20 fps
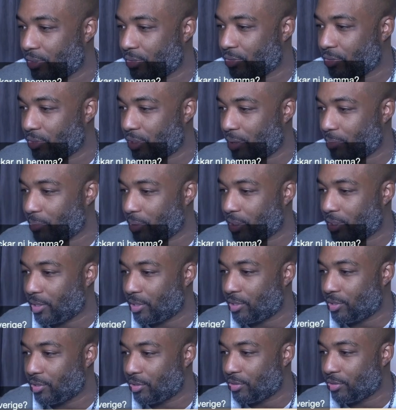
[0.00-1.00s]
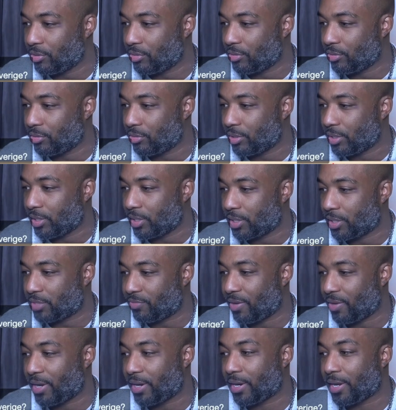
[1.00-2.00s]
hur hamnade du i
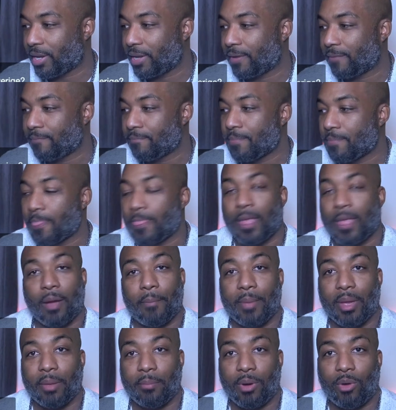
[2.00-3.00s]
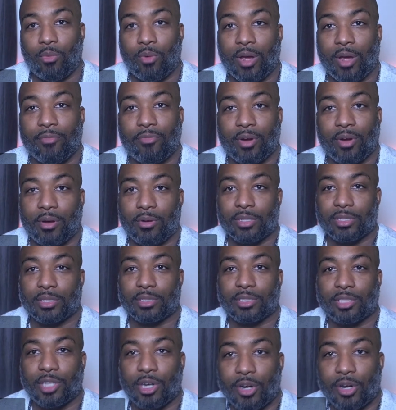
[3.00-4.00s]
Sverige? I met my wife when I was
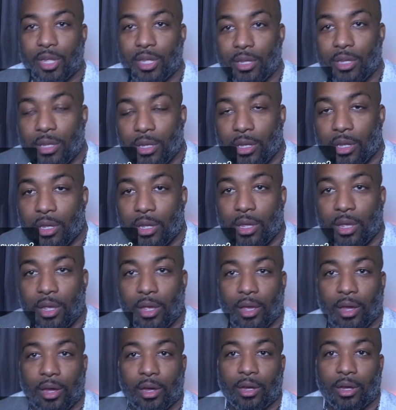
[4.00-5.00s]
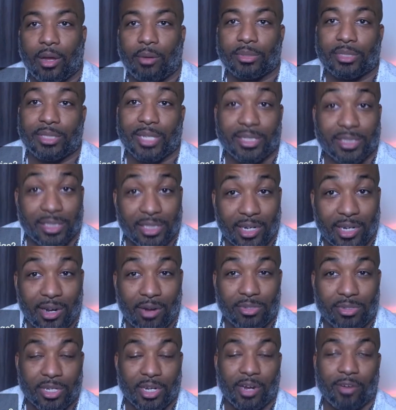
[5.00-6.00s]
in Turkey. I was stationed there. I
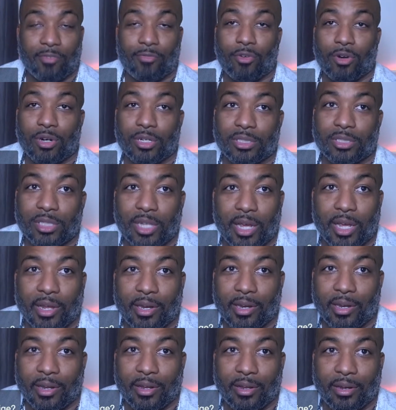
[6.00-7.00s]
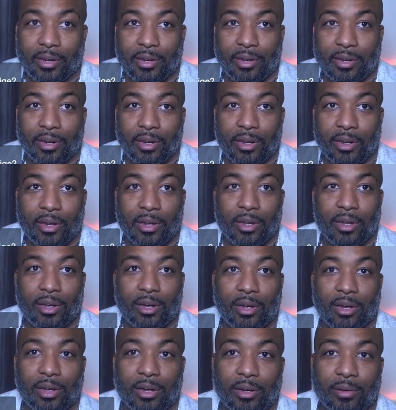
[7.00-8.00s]
was in the Air Force. And
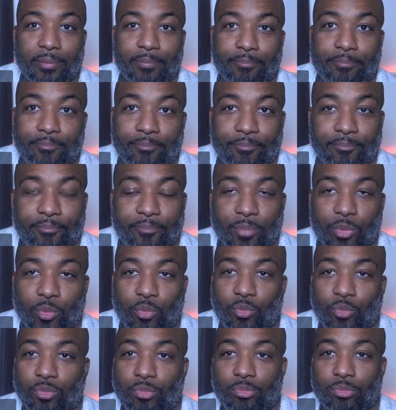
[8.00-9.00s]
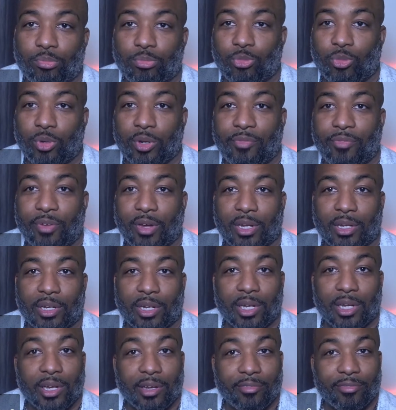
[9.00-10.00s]
then we fell in
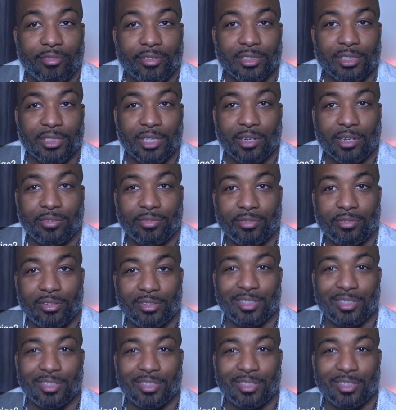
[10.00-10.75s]
love and stuff.